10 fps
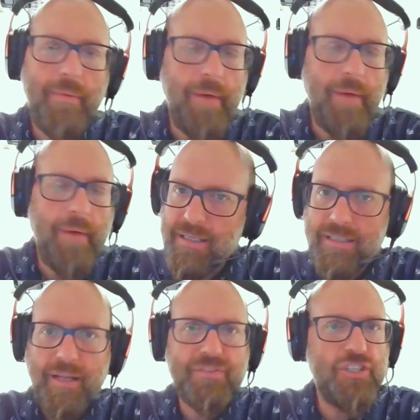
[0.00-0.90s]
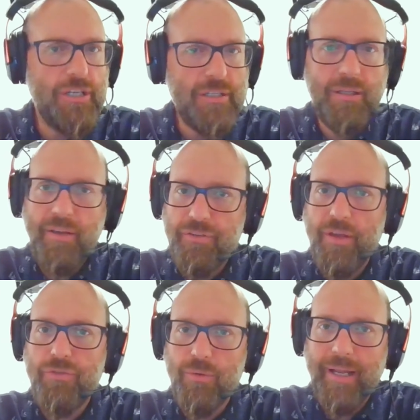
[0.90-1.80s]
amazing stuff. Just
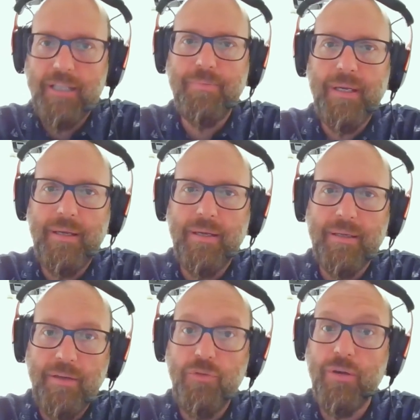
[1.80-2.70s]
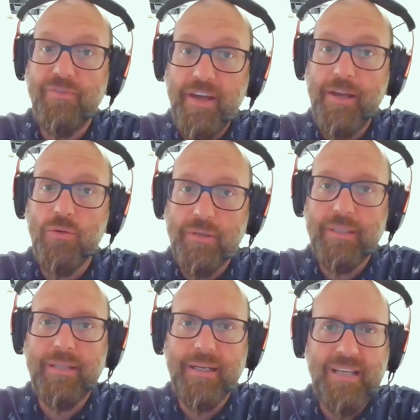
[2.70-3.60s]
if you let me give you a very
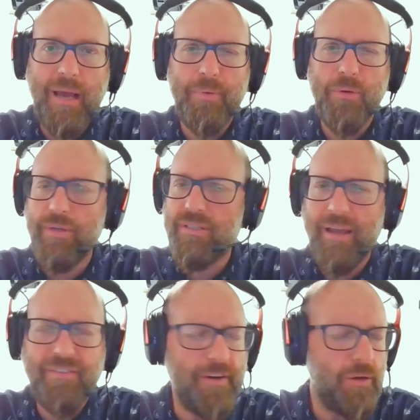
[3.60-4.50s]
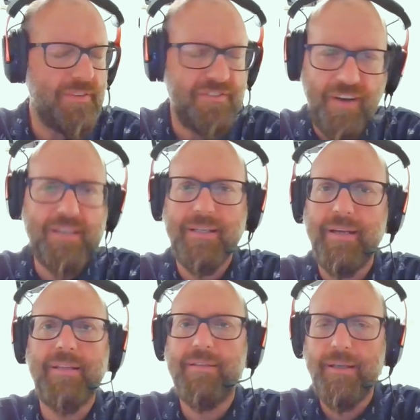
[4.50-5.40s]
concrete example, which I found
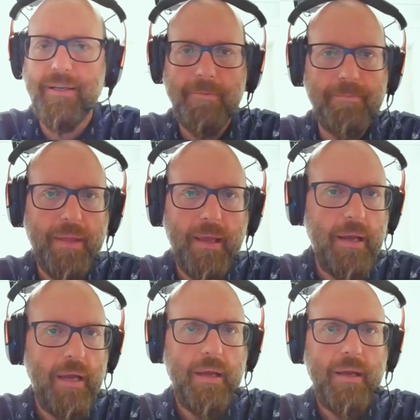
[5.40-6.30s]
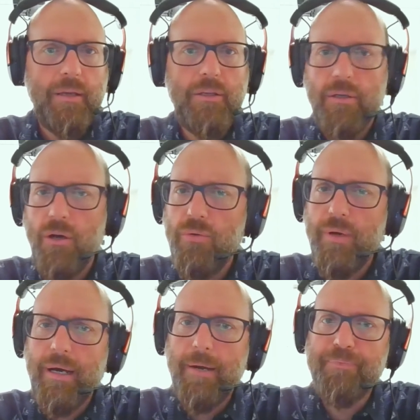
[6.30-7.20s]
fascinating.
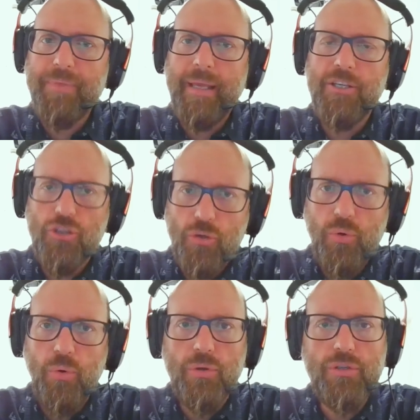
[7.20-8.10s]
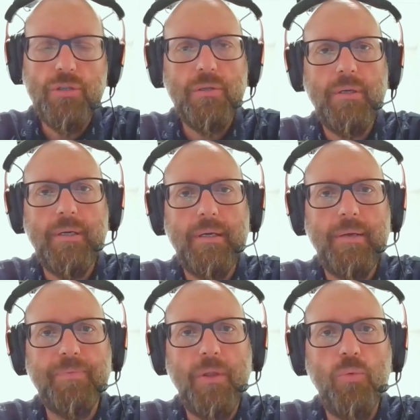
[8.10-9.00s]
In schools,
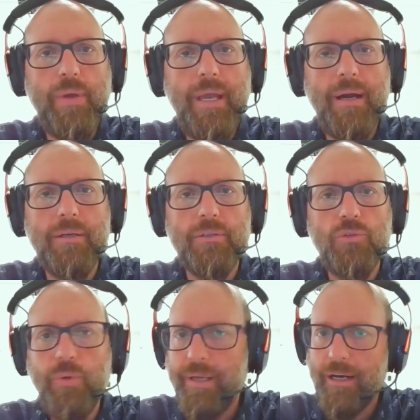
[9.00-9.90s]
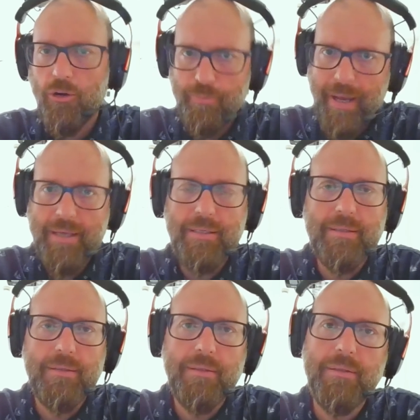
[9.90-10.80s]
we are doing our
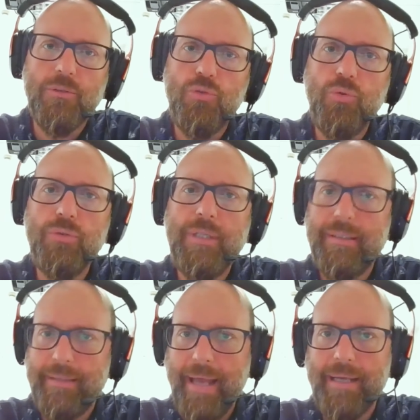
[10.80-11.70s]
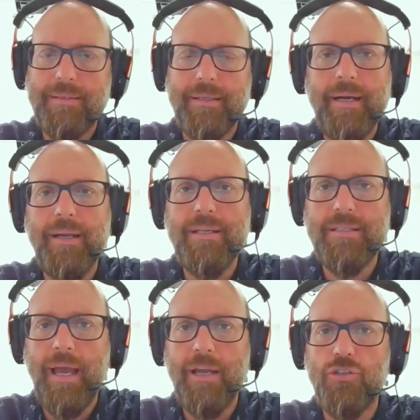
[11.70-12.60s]
best to detect early
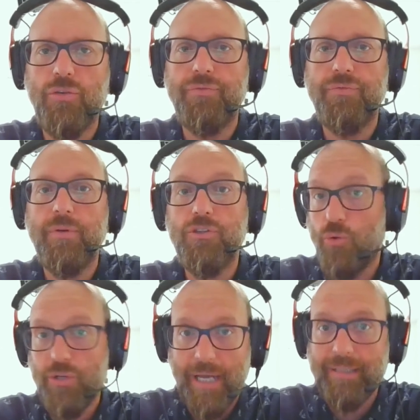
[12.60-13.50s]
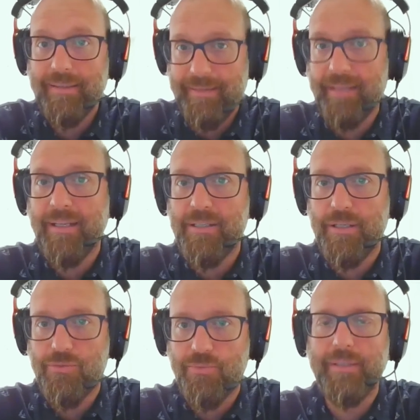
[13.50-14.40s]
signs of suicidal
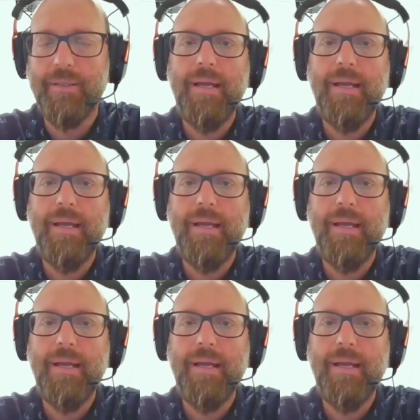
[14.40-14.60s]
tendencies, right?